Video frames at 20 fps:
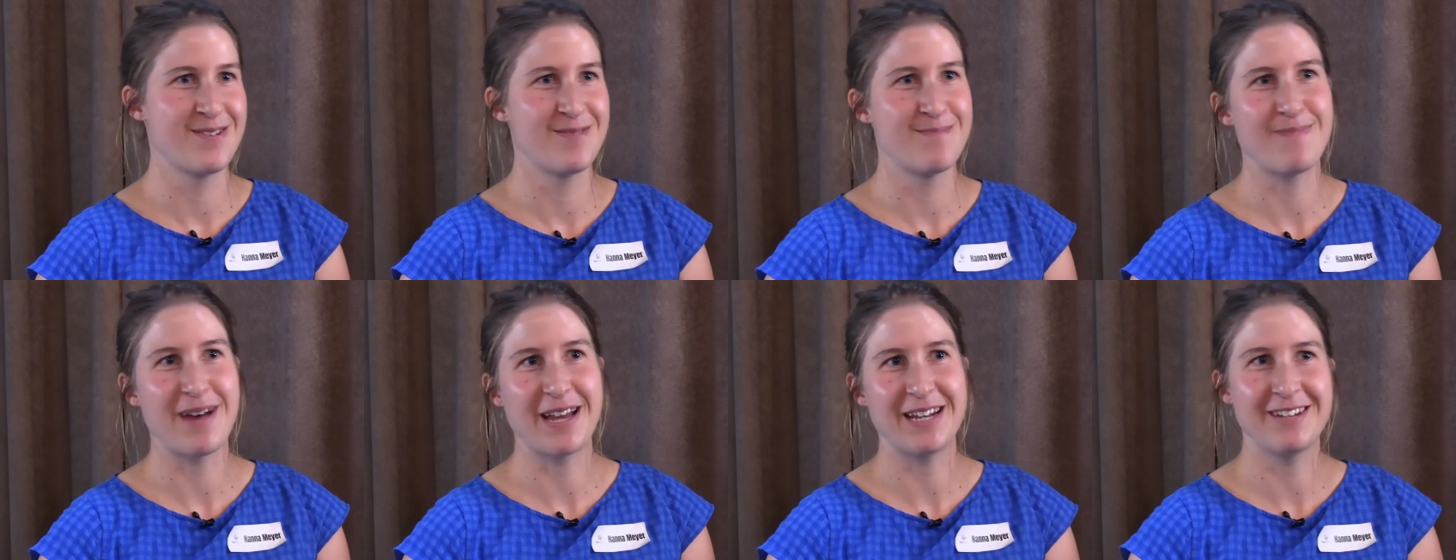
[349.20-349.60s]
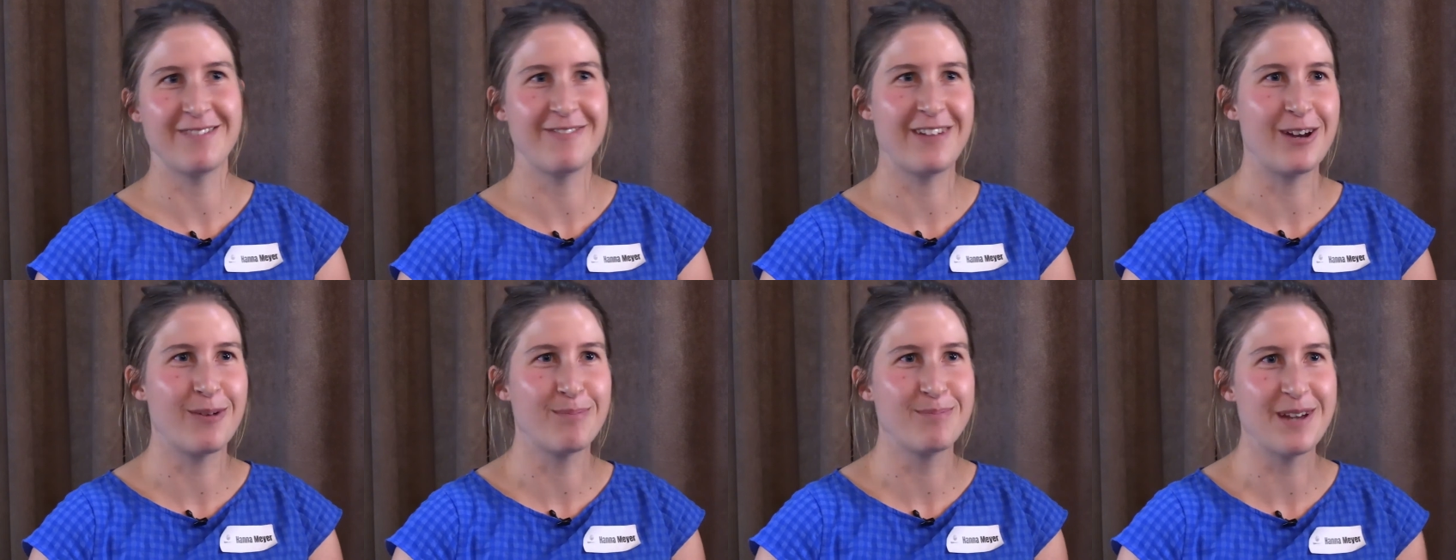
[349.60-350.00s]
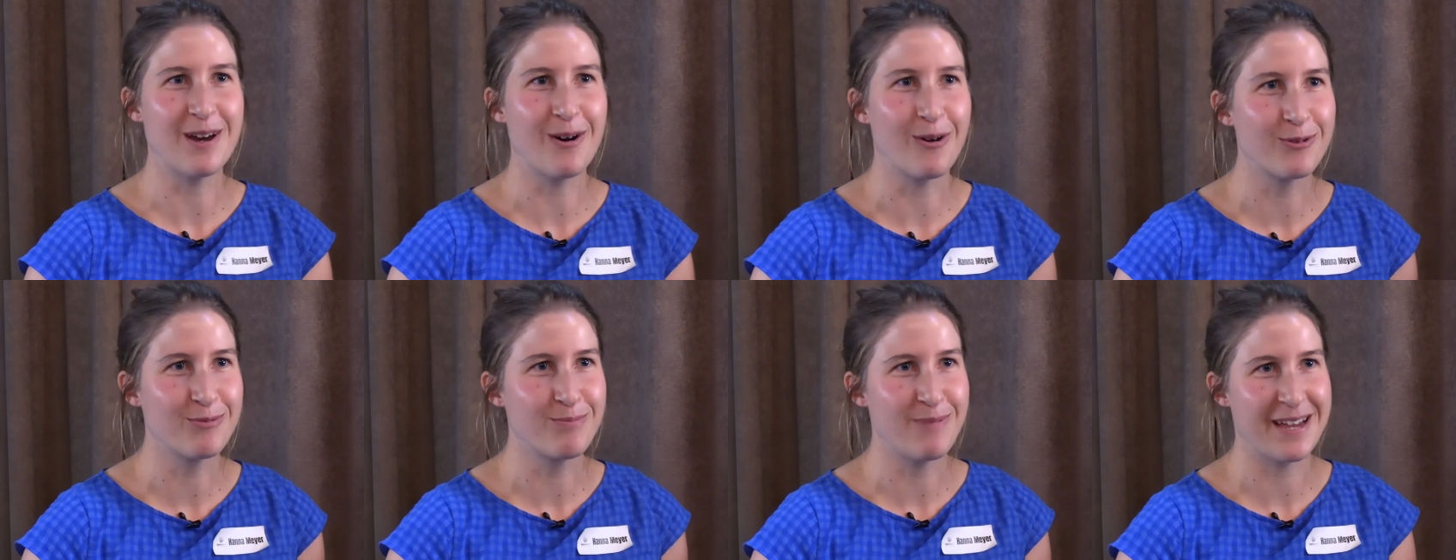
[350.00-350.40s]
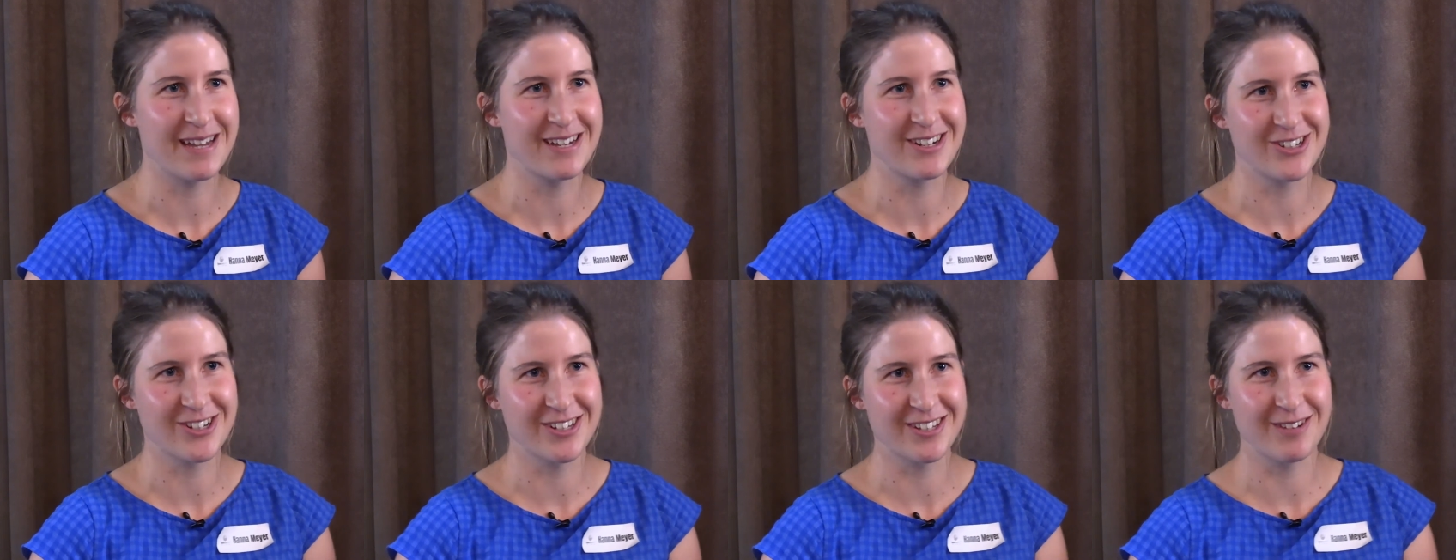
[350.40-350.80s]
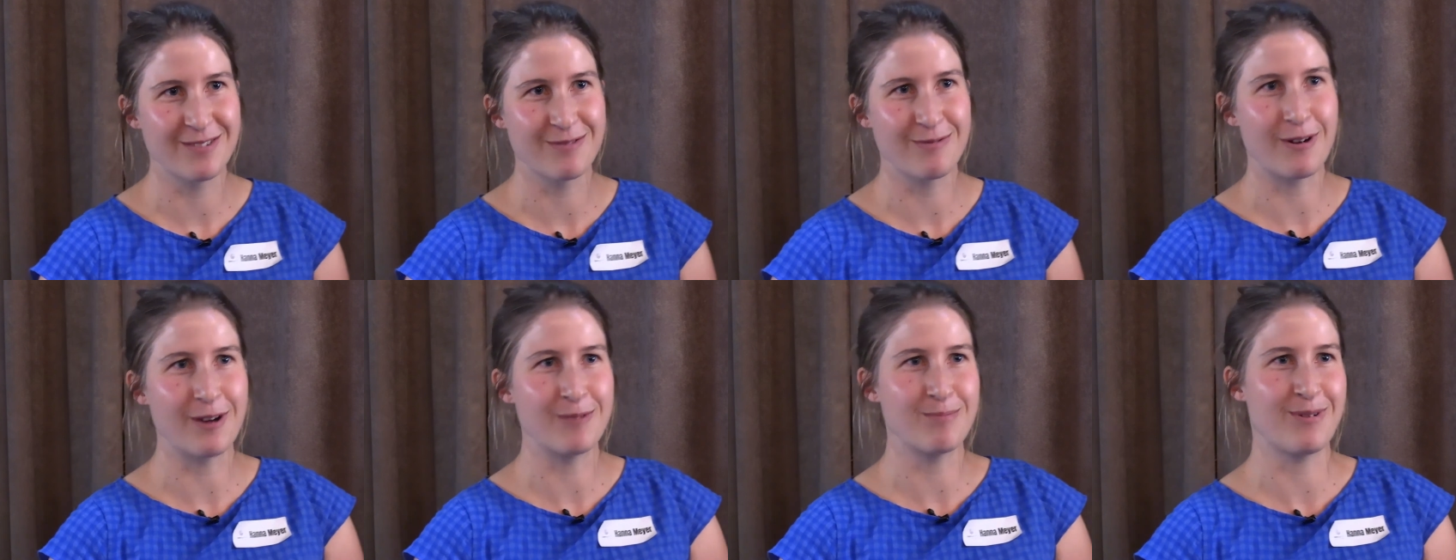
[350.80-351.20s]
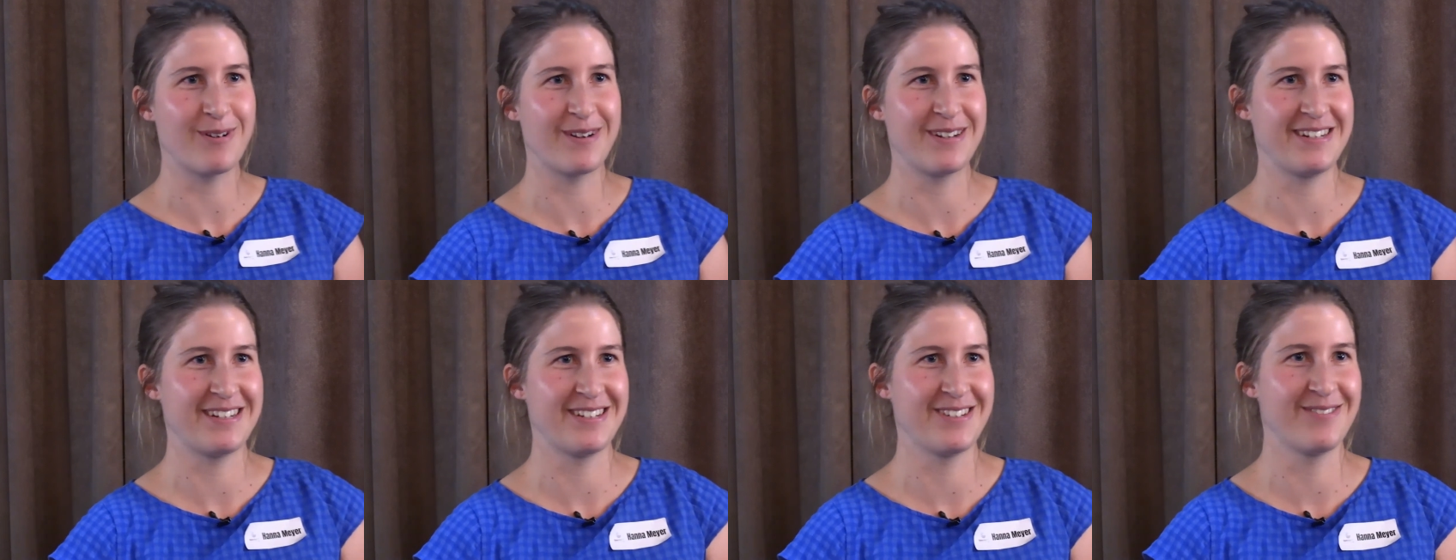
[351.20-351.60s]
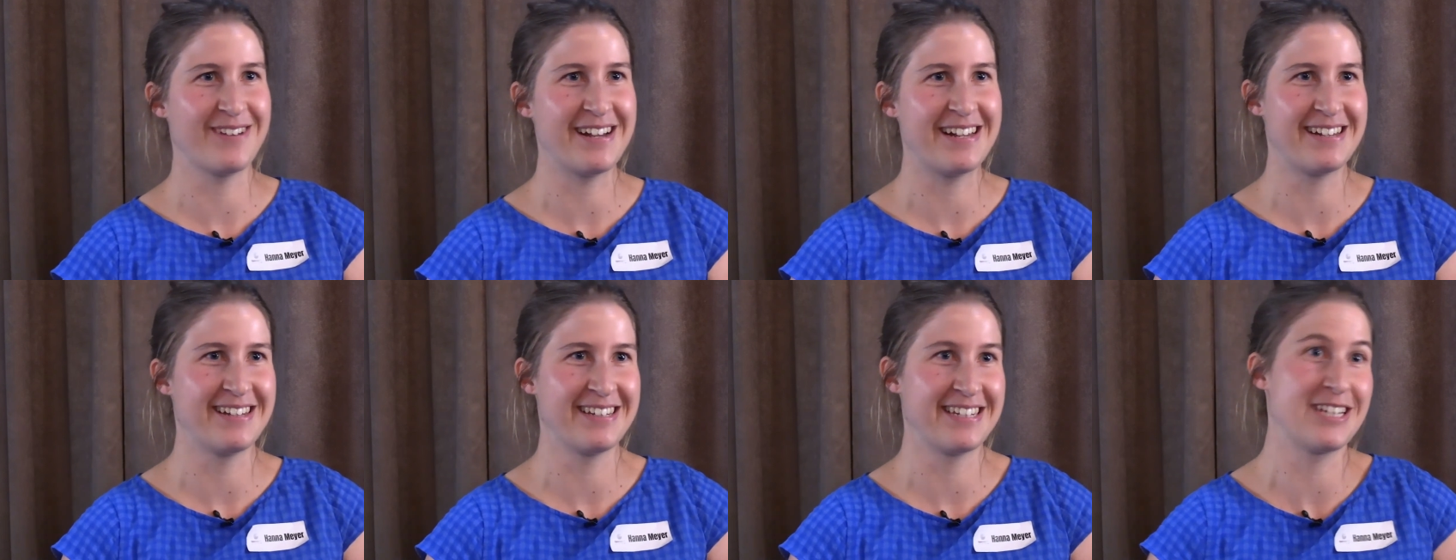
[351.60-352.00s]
might develop their own packages at one point as well.